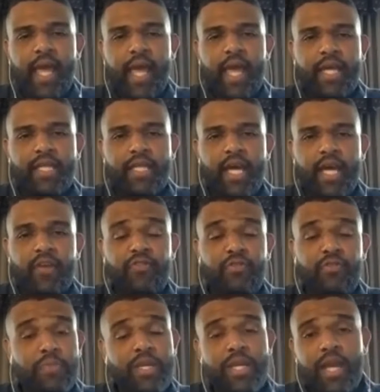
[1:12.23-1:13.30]
And
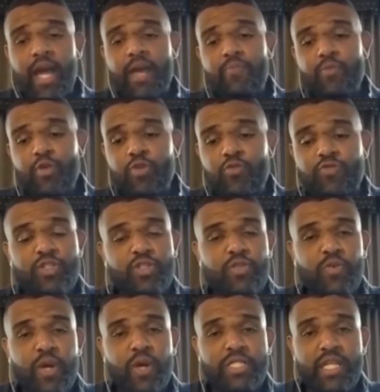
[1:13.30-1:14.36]
for me, I moved
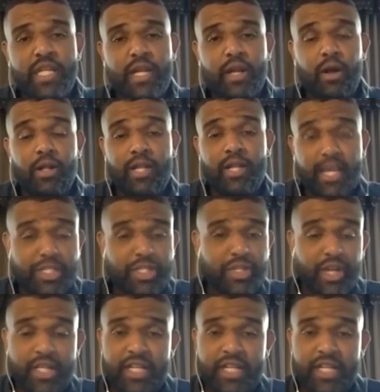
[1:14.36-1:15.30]
to a city called Kingston,